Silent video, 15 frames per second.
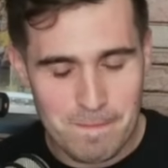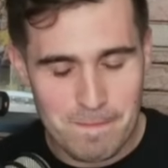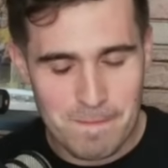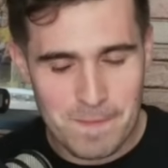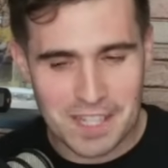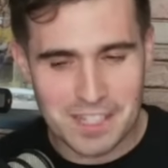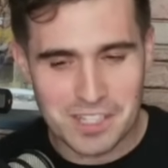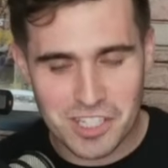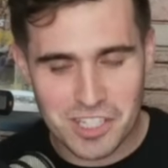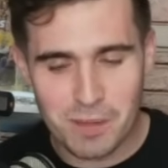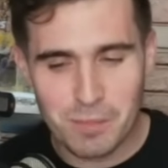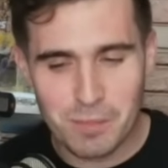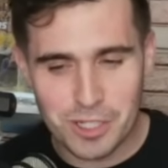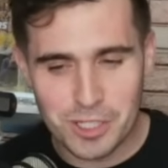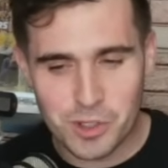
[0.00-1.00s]
And
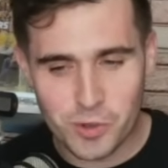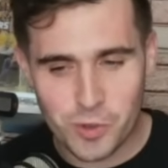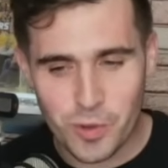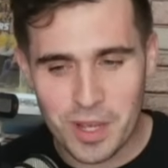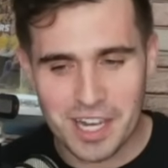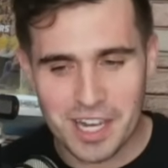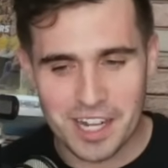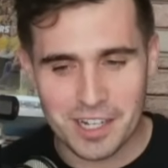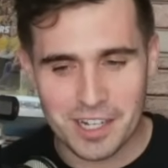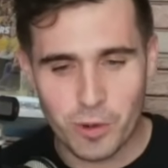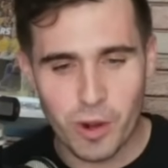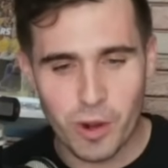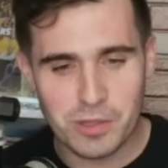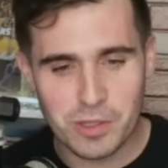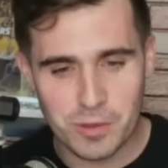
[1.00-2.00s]
someone tweeted,
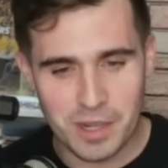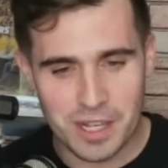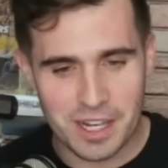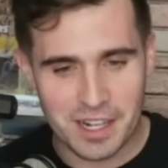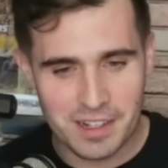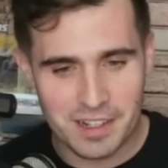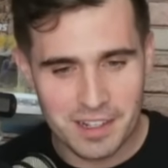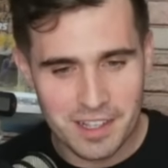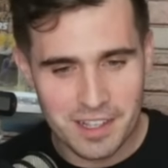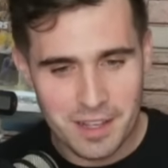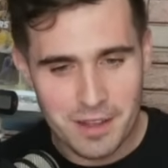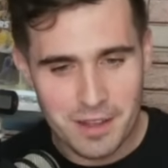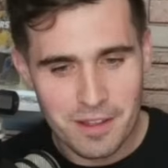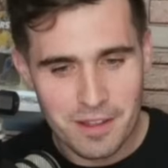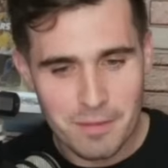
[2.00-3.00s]
quote tweeted,
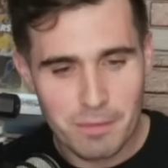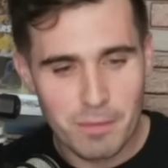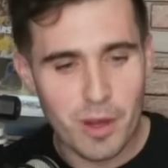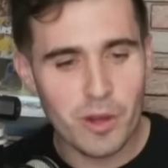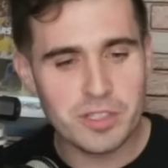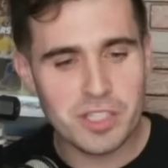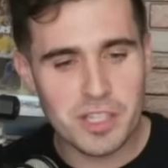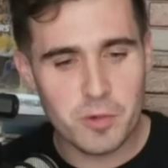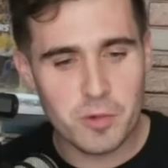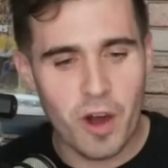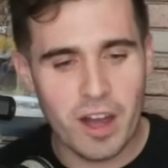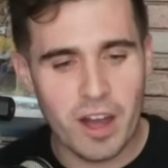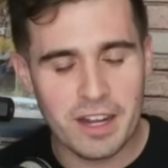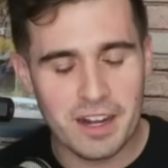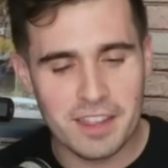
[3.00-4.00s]
Moses
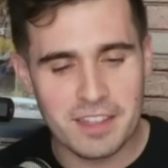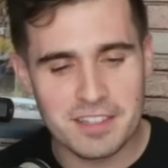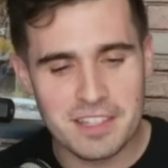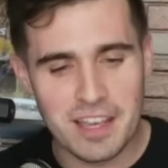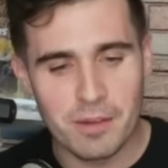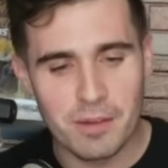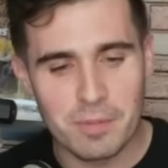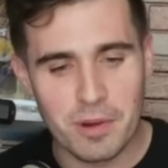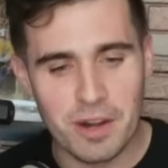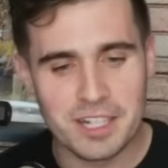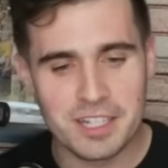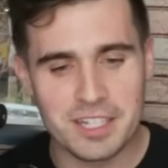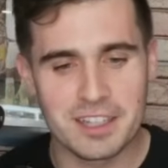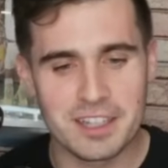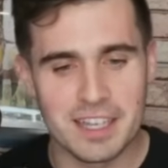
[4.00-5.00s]
walking to the
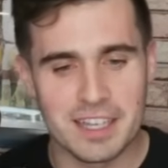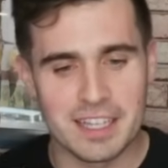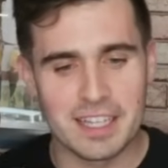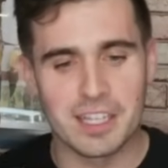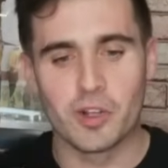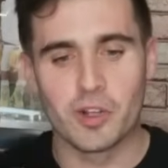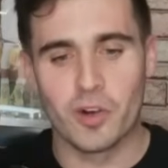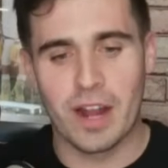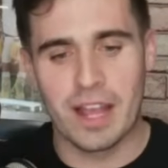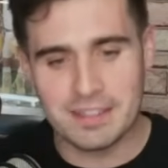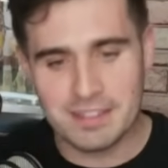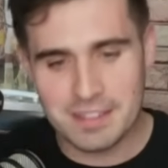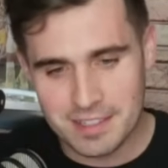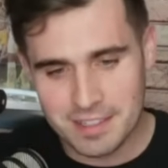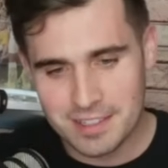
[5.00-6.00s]
celebration thinking,
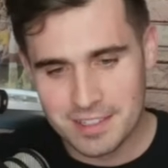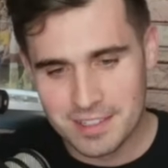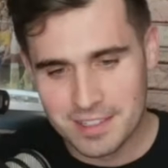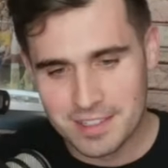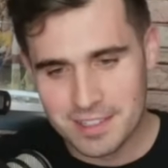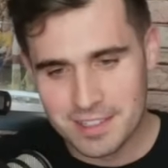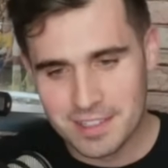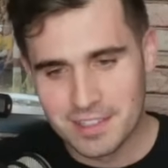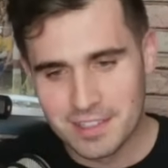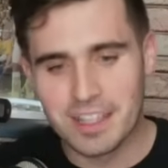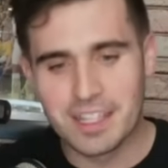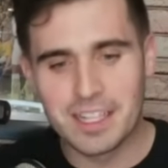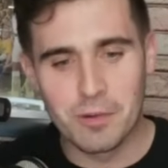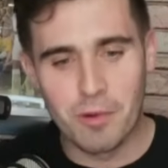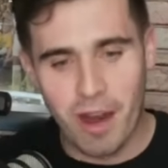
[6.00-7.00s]
great.
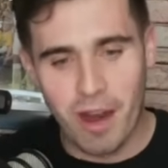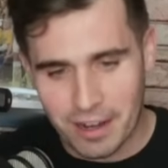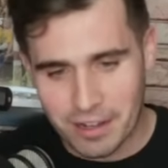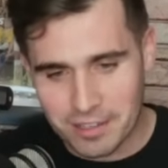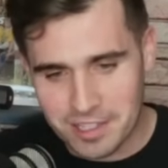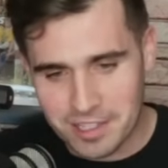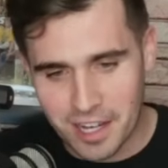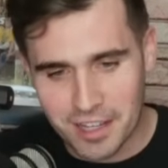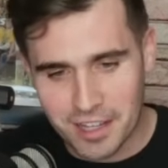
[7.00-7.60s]
Lindy Waters, another